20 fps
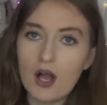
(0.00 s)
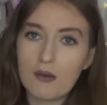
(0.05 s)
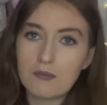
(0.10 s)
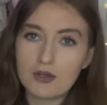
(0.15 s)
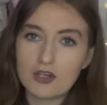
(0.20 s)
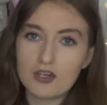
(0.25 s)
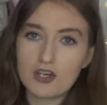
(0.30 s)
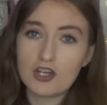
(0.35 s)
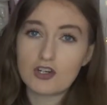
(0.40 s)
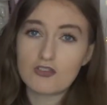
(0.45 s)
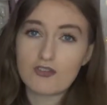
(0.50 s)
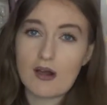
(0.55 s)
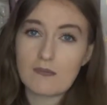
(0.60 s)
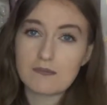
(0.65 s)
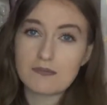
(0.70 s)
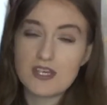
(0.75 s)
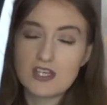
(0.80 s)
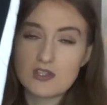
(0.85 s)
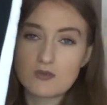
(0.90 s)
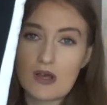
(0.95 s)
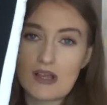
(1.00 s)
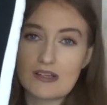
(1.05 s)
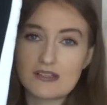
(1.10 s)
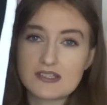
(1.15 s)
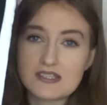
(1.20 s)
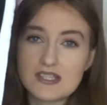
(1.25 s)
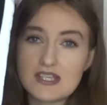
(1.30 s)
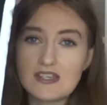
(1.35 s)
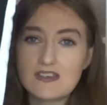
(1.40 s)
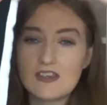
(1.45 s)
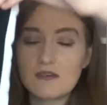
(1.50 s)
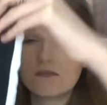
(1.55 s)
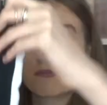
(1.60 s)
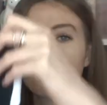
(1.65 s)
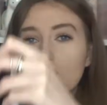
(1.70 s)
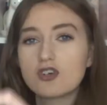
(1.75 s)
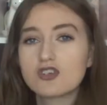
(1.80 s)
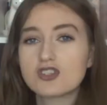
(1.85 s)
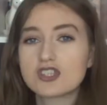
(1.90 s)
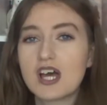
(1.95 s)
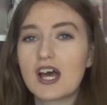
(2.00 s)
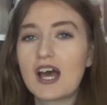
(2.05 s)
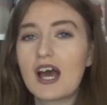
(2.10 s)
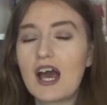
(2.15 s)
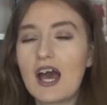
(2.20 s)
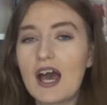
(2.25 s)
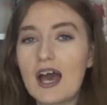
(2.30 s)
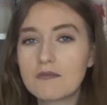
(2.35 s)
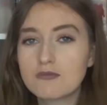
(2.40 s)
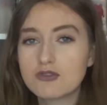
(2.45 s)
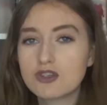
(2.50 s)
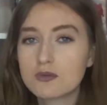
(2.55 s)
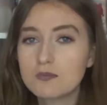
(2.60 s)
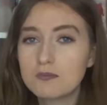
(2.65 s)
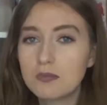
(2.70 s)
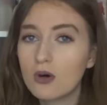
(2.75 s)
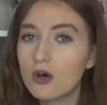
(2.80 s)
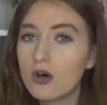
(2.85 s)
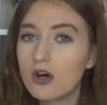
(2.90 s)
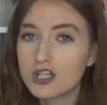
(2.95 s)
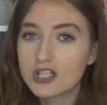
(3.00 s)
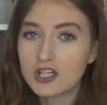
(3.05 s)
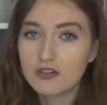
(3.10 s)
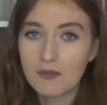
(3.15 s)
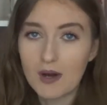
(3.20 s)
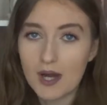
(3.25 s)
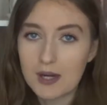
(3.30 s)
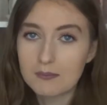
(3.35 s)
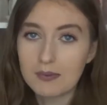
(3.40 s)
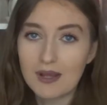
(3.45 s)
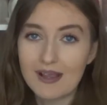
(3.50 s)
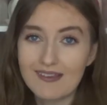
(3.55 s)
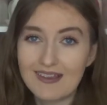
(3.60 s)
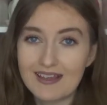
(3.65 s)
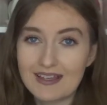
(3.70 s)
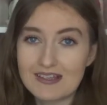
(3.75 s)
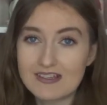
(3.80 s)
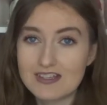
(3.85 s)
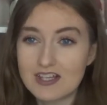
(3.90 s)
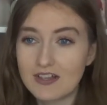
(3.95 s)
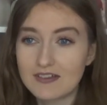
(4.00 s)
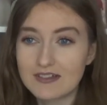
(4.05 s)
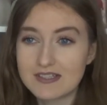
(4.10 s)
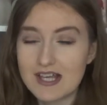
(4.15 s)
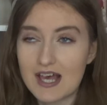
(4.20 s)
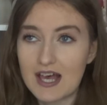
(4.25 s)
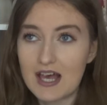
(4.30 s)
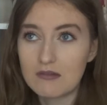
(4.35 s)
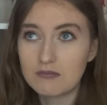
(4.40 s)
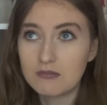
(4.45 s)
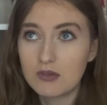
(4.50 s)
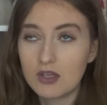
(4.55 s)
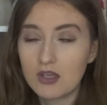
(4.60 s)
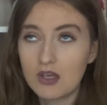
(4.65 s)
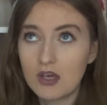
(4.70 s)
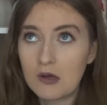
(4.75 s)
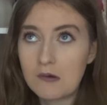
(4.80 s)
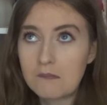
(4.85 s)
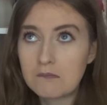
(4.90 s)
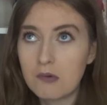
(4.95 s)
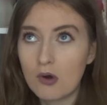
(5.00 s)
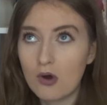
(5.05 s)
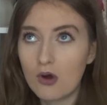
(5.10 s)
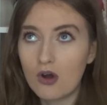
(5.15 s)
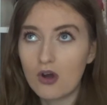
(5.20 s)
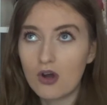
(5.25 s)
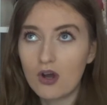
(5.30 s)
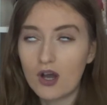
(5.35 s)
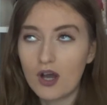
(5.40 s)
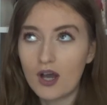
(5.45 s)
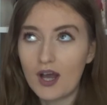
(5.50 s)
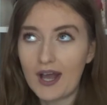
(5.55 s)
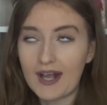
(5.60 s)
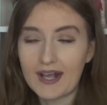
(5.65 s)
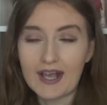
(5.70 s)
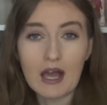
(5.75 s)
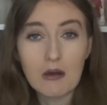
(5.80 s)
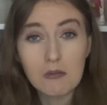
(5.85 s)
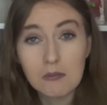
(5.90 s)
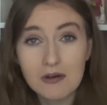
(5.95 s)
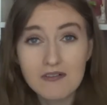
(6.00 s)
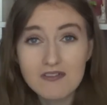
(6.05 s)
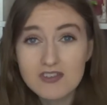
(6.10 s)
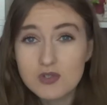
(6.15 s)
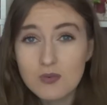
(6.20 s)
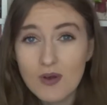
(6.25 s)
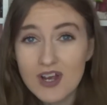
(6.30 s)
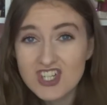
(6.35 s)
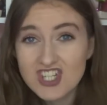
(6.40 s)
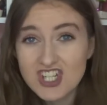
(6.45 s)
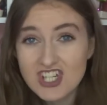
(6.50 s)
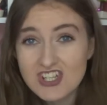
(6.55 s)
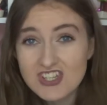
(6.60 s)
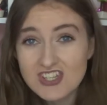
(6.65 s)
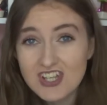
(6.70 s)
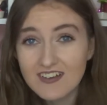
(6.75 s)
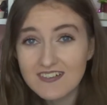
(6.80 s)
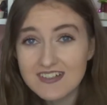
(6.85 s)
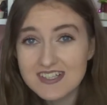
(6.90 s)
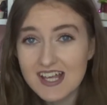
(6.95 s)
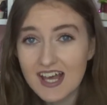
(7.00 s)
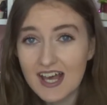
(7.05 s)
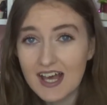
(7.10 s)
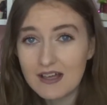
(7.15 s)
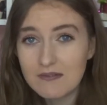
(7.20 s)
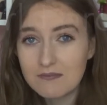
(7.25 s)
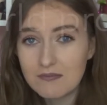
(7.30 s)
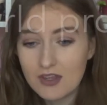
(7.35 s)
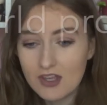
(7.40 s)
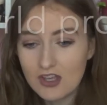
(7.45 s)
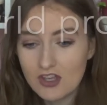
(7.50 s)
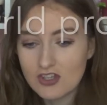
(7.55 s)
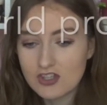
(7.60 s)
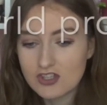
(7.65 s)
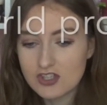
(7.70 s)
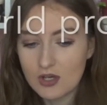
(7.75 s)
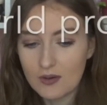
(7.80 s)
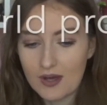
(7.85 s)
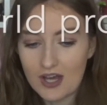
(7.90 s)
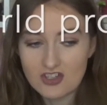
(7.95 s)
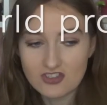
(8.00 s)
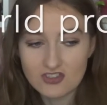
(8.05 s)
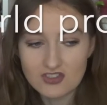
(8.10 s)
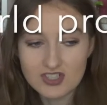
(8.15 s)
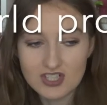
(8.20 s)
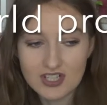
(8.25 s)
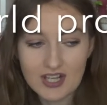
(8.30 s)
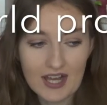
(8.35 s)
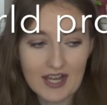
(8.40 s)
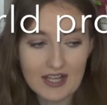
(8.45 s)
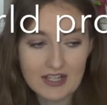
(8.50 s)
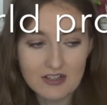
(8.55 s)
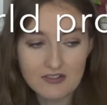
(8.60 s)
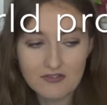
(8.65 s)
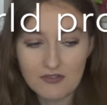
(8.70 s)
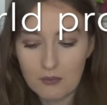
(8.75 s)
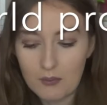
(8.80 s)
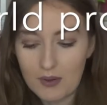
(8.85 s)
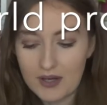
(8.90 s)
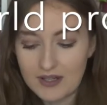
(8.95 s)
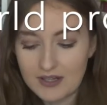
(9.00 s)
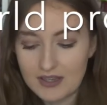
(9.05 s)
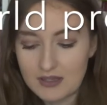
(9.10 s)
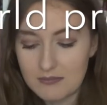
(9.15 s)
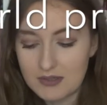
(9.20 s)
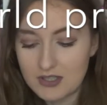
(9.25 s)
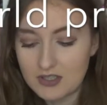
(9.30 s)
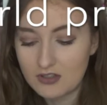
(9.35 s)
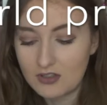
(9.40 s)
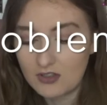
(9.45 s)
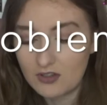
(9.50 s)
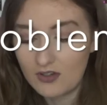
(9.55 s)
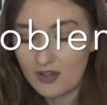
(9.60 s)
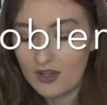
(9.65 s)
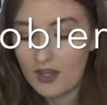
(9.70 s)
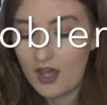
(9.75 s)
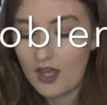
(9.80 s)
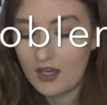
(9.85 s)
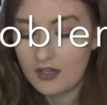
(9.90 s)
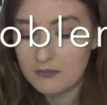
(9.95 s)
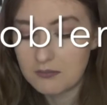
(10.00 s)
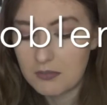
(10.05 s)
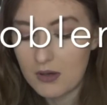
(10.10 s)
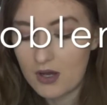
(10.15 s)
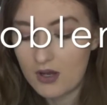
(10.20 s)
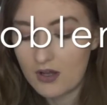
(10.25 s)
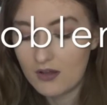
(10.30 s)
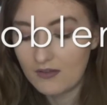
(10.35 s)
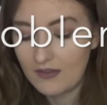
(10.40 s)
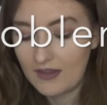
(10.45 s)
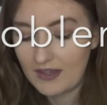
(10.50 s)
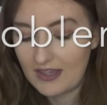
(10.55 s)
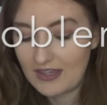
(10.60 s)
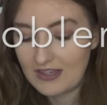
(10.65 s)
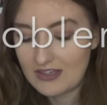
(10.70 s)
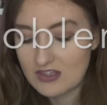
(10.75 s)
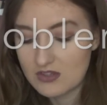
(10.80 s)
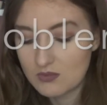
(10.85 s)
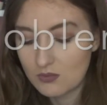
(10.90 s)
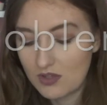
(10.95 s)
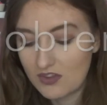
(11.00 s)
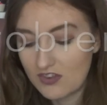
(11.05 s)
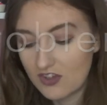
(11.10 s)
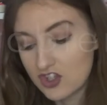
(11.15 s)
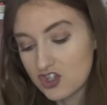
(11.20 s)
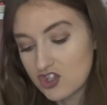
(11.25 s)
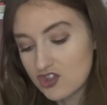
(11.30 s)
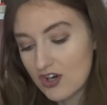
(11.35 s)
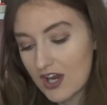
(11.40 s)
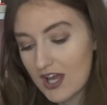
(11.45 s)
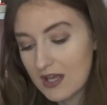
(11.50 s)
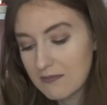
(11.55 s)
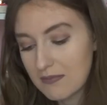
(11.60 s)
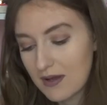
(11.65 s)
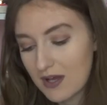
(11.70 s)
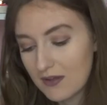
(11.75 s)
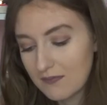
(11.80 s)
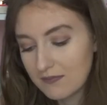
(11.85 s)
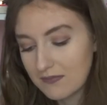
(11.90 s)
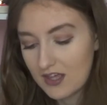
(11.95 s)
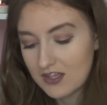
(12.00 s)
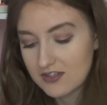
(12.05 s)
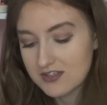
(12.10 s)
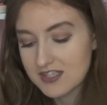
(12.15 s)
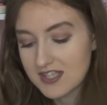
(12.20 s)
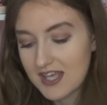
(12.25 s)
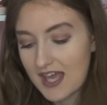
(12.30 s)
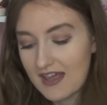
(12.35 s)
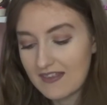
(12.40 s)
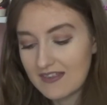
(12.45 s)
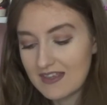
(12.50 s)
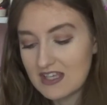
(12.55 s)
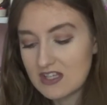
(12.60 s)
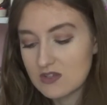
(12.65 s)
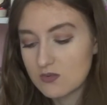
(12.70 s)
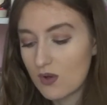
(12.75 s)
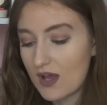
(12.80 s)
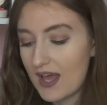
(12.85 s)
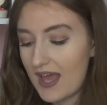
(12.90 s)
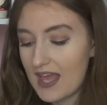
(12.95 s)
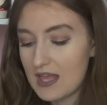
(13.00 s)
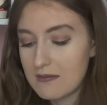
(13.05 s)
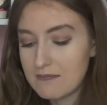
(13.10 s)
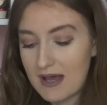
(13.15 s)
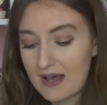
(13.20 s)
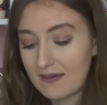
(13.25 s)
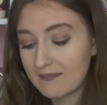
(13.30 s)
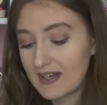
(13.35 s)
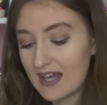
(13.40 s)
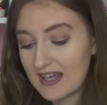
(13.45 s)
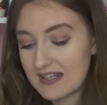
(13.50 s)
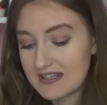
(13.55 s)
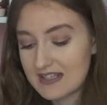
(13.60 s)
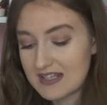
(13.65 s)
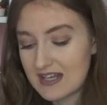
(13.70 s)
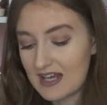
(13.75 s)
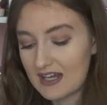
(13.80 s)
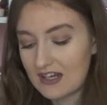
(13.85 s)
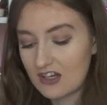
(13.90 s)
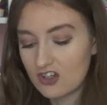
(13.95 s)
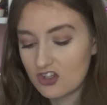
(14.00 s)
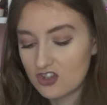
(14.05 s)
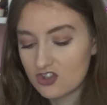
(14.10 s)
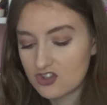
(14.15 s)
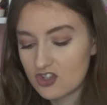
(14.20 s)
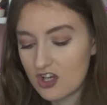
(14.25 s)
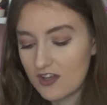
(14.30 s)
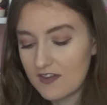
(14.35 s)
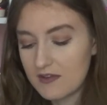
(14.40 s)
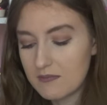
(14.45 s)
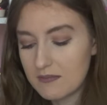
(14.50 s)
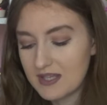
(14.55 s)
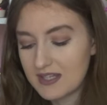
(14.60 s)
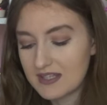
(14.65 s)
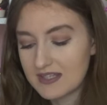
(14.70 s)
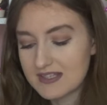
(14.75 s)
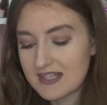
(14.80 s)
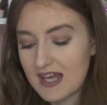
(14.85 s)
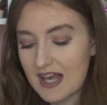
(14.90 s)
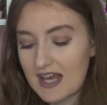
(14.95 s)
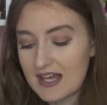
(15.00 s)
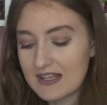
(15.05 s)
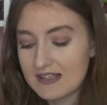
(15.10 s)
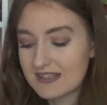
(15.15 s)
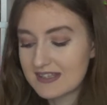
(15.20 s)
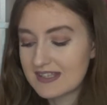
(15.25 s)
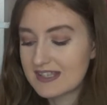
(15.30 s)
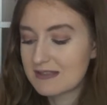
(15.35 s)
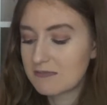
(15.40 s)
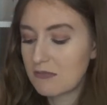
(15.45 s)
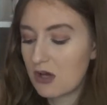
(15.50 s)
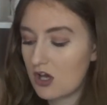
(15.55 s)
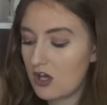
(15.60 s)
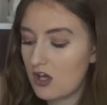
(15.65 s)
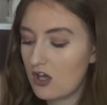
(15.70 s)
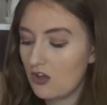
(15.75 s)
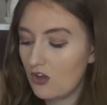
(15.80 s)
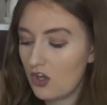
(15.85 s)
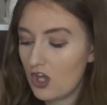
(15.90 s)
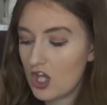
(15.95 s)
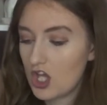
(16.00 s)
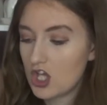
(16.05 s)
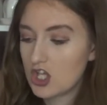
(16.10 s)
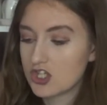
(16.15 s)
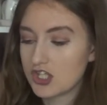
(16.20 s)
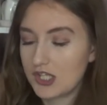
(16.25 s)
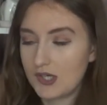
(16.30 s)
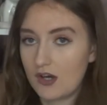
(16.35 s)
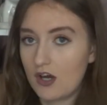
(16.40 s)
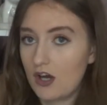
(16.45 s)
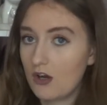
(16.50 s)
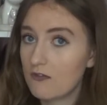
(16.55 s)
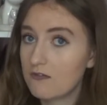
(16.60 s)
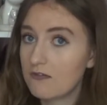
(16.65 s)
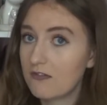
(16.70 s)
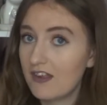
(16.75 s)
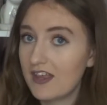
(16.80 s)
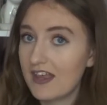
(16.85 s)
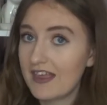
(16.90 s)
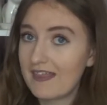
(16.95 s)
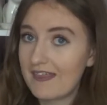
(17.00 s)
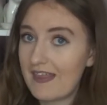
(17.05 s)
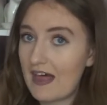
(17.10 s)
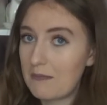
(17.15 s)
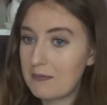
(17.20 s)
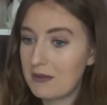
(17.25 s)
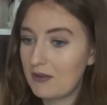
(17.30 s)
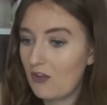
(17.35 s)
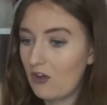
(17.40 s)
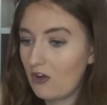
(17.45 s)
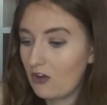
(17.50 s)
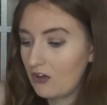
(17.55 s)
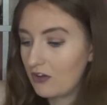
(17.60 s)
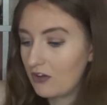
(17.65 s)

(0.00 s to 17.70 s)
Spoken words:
I'm going to grab these while I see them, because I'm just bored of wearing black leggings all the time, but I can't bother to wear jeans all the time, so I just kind of went in the middle and bought leggings with a stripe on. So yeah, these were £8.99, and I just got them in a size small, so hopefully they'll be long